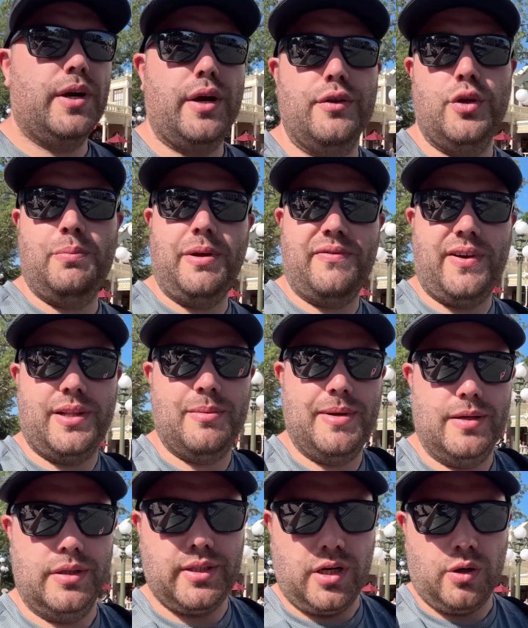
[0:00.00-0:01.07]
going to do Big Thunder
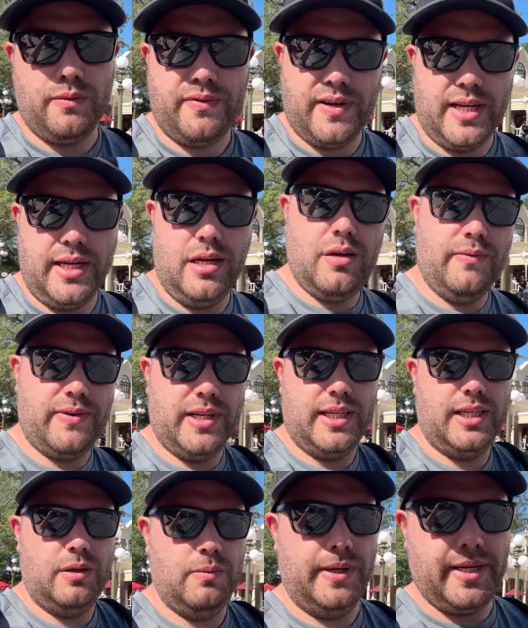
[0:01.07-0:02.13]
Mountain, hopefully.
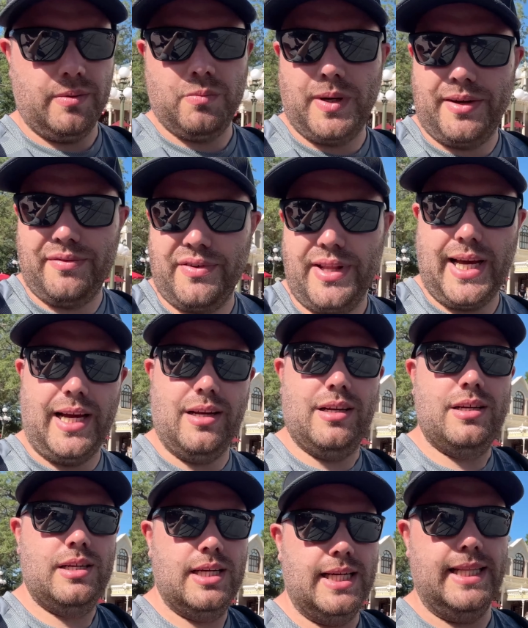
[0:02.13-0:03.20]
Hopefully we can wait for that.
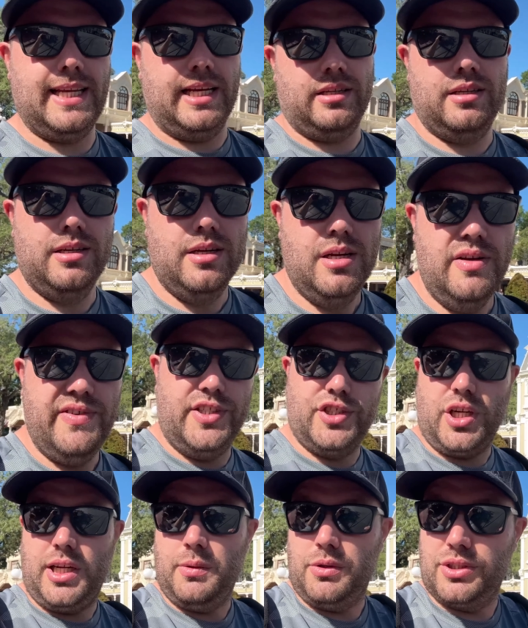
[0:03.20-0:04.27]
And then I think
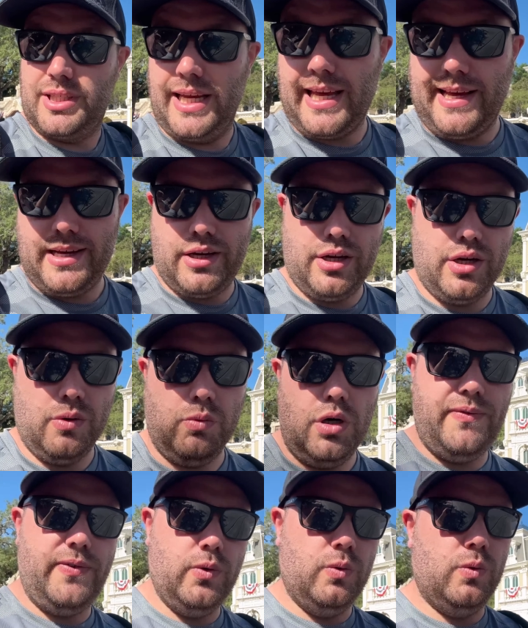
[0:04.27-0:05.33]
Charlie wants to get her
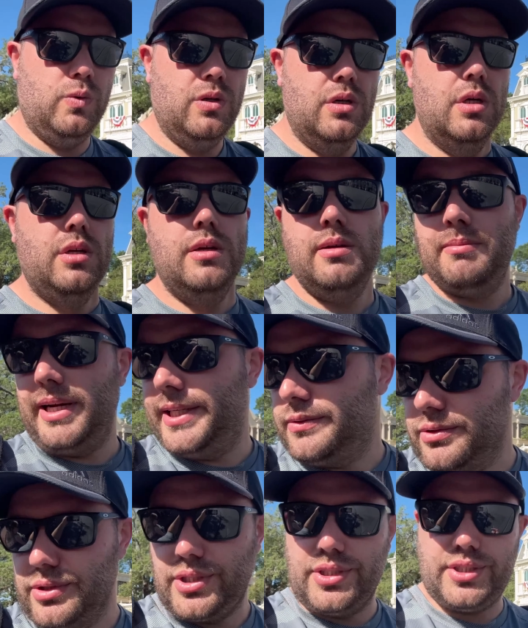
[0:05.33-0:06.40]
waffle. Paige
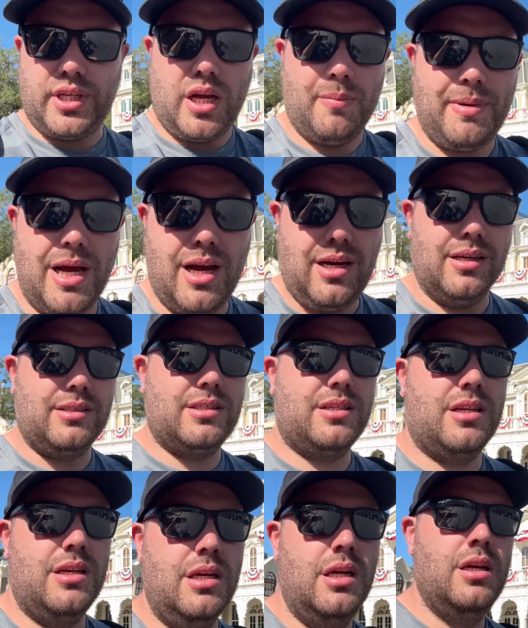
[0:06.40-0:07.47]
wants a
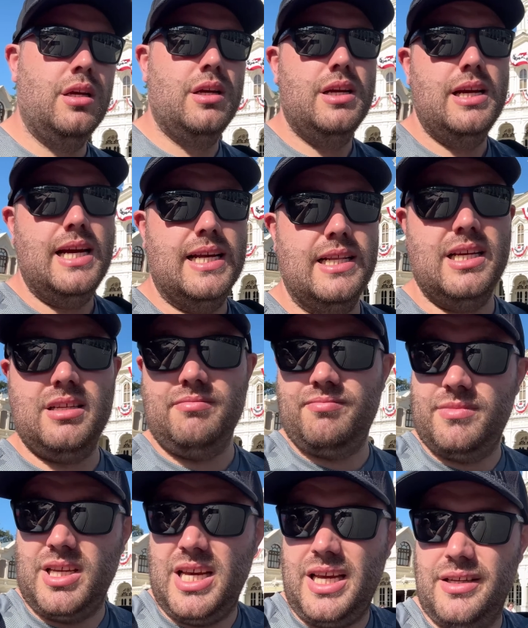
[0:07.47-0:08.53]
Starbucks. And then,
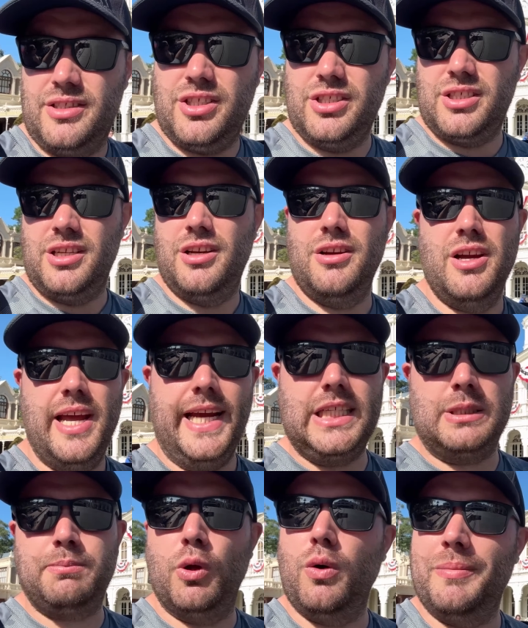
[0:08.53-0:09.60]
yeah, just
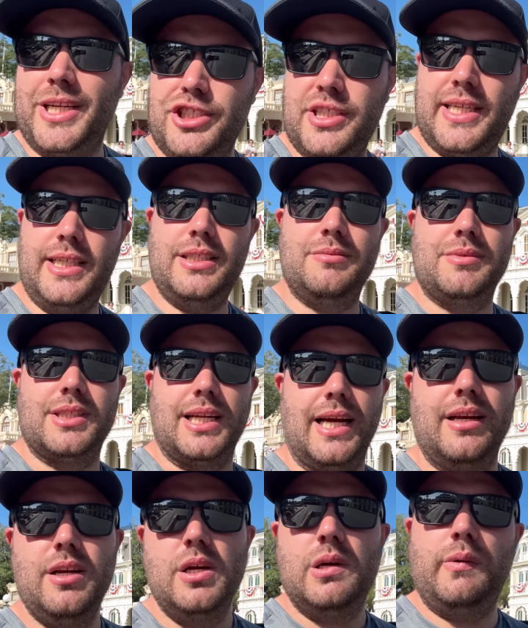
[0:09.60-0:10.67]
explore Magic Kingdom
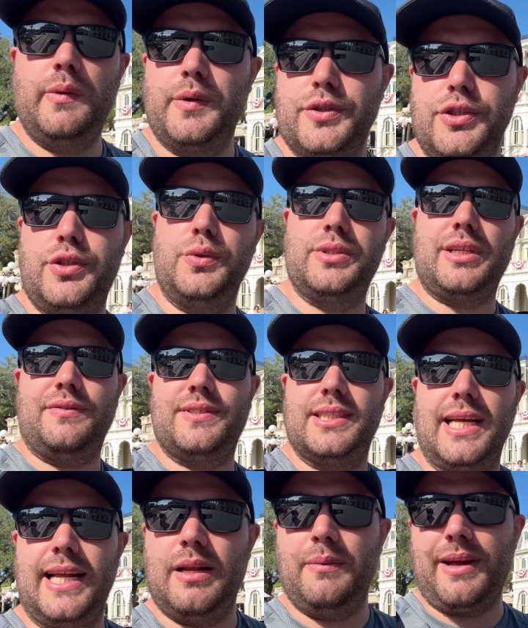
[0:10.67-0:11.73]
today. We want to do stuff
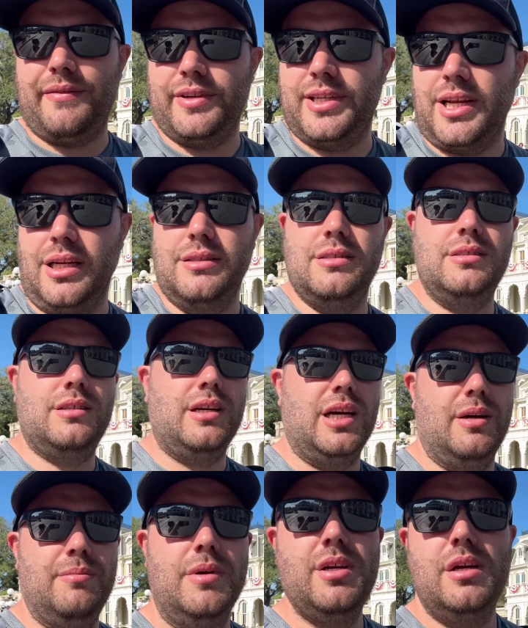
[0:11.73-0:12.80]
today that we haven't done.
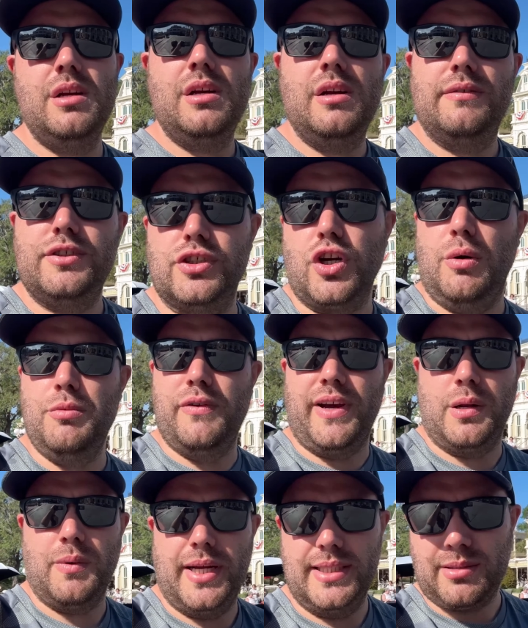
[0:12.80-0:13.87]
Just got to move out
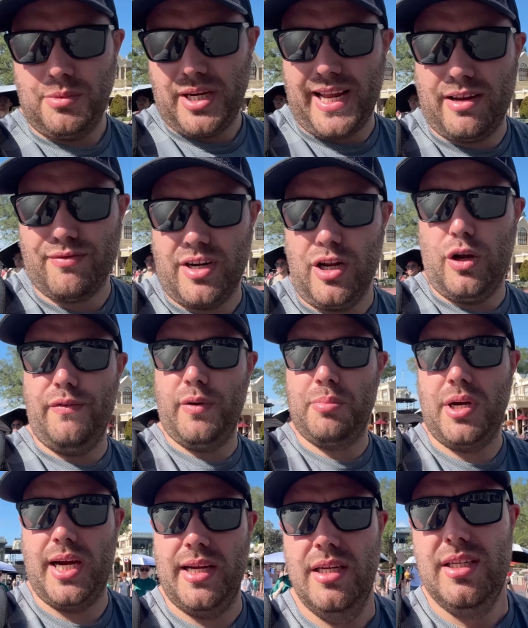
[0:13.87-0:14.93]
of the way because I might get run over
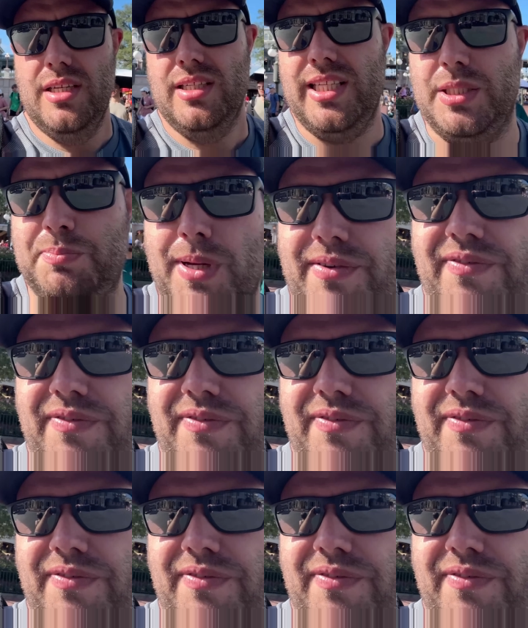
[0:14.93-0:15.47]
by this big